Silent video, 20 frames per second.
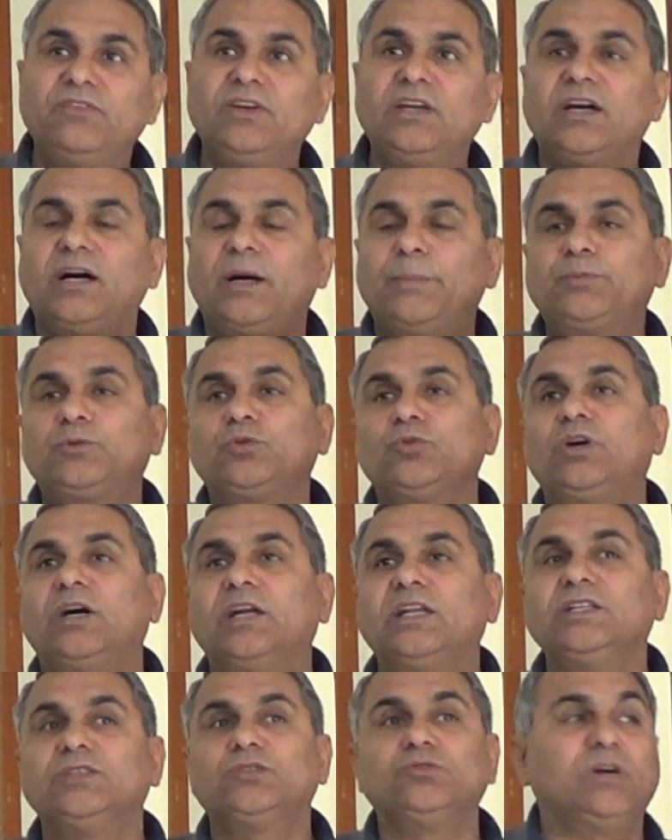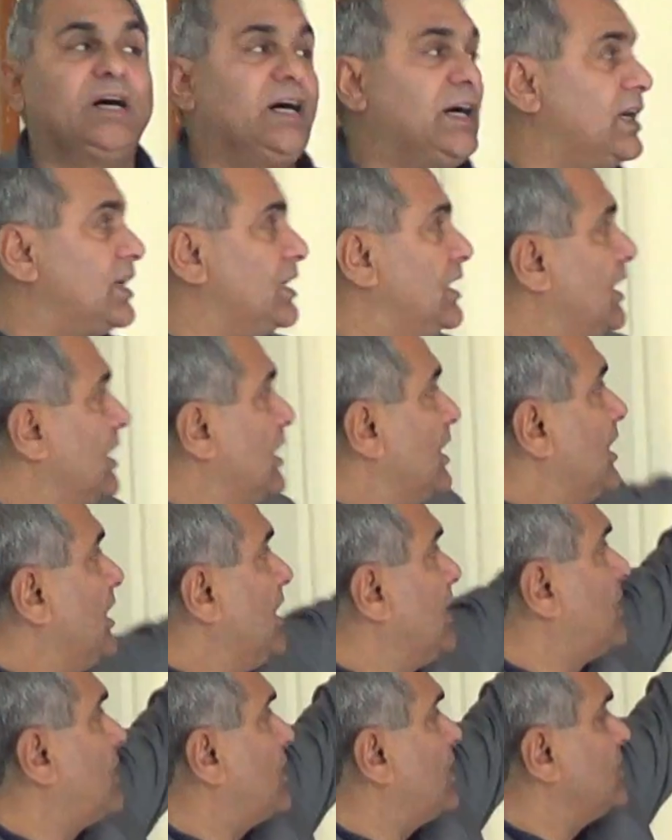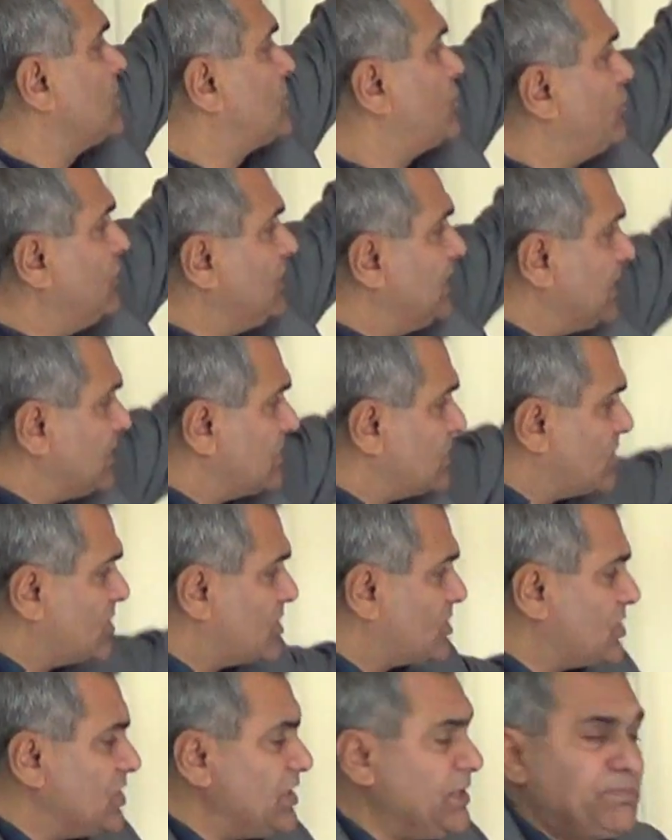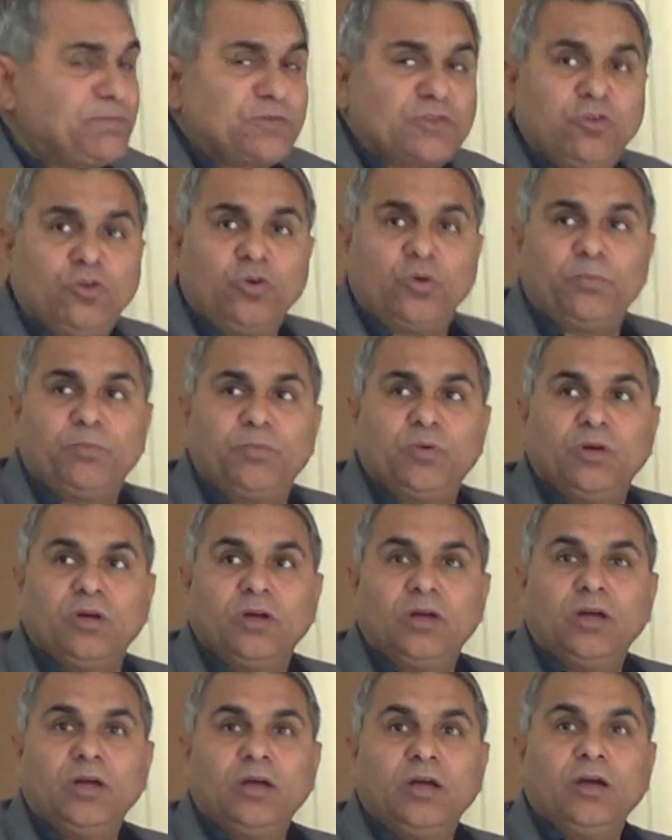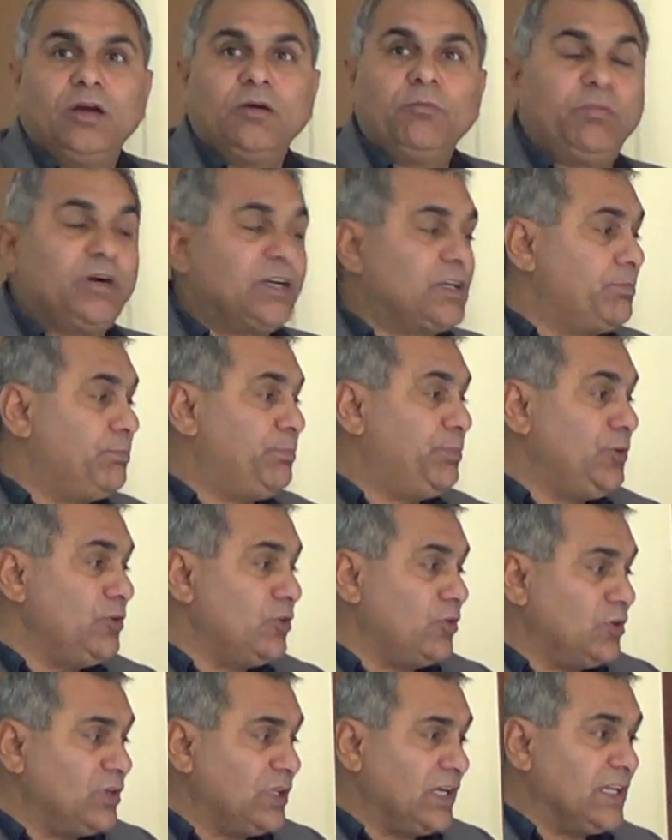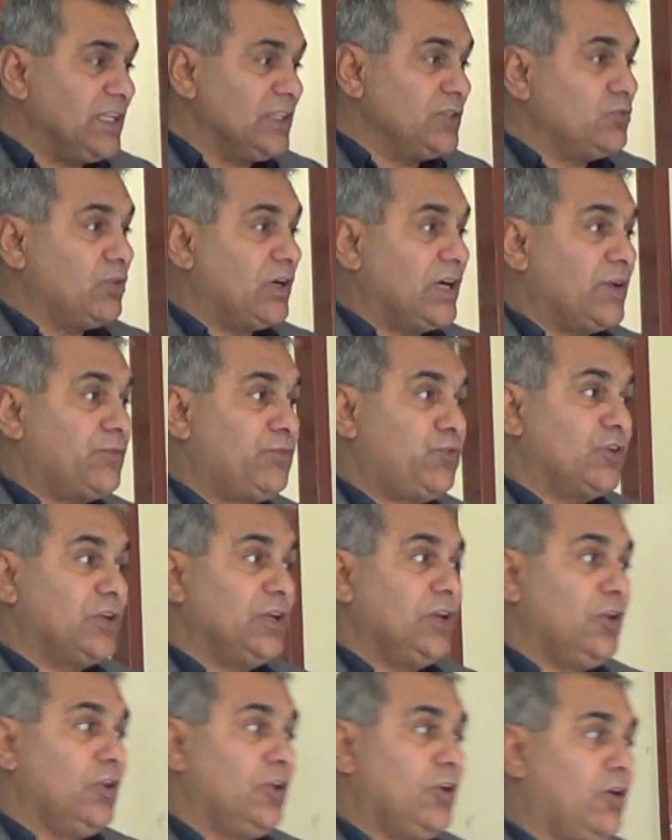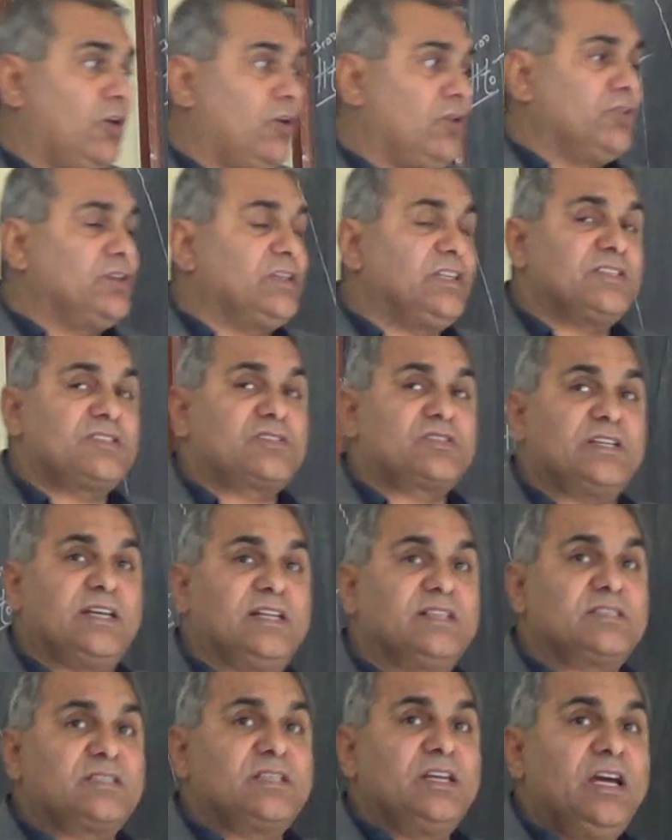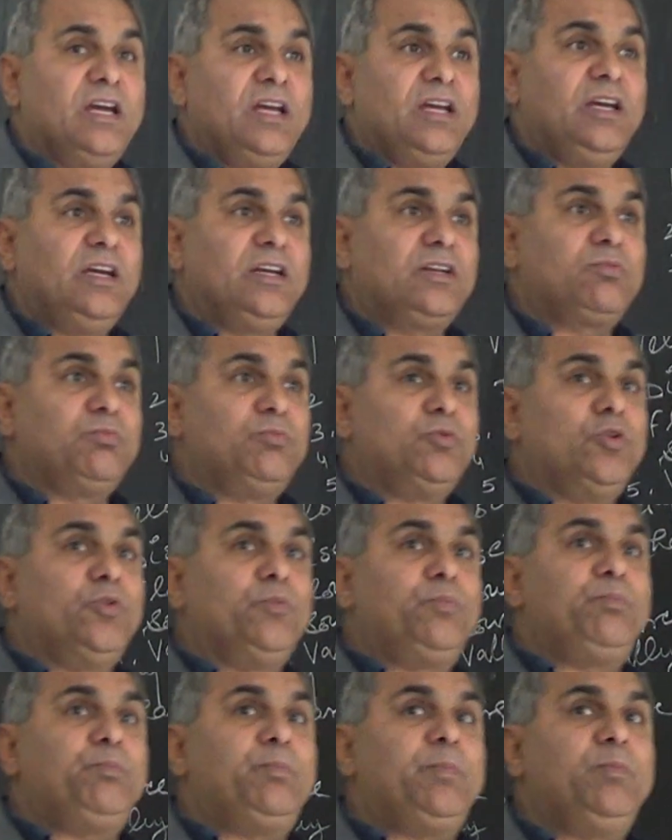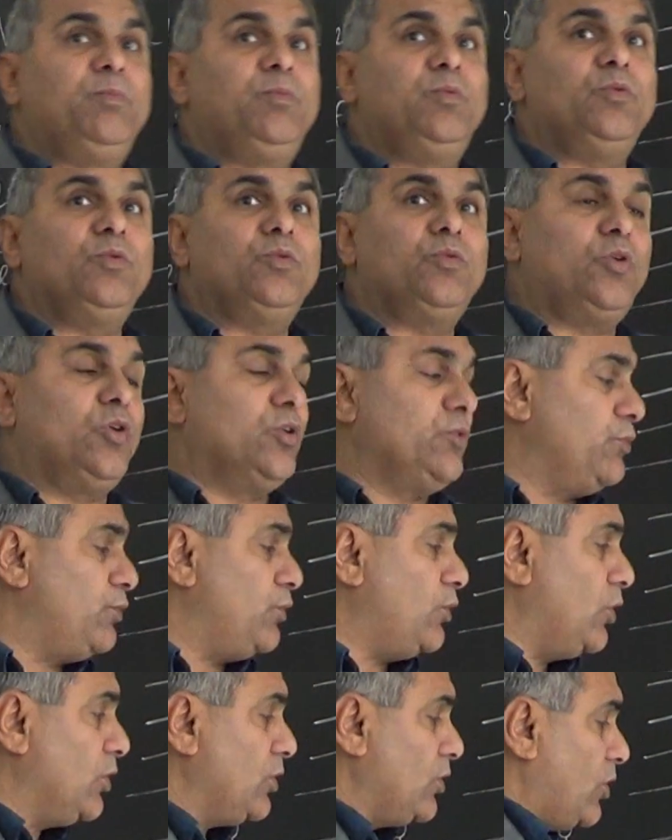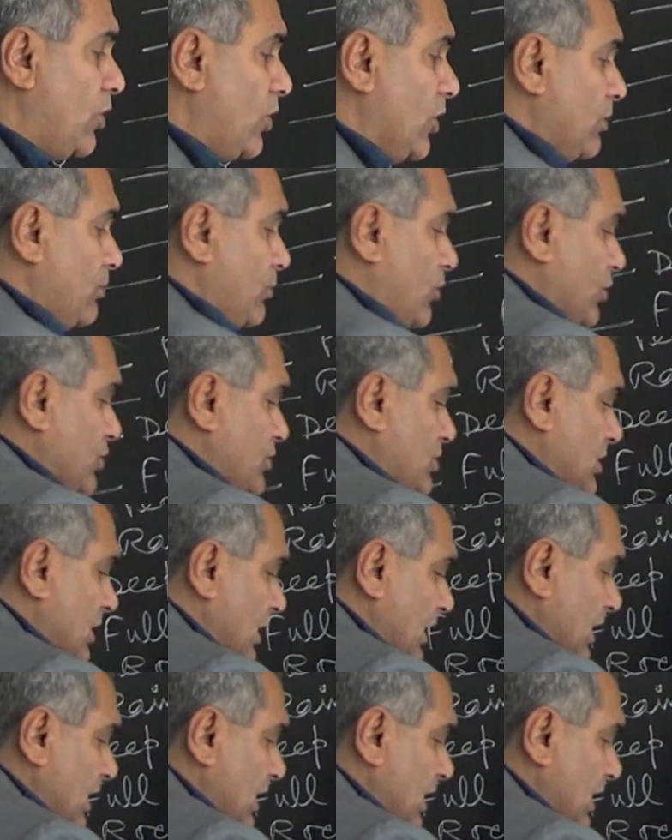way up to Haridwar, it runs with a steep slope. But beyond Haridwar for a long distance, it moved on almost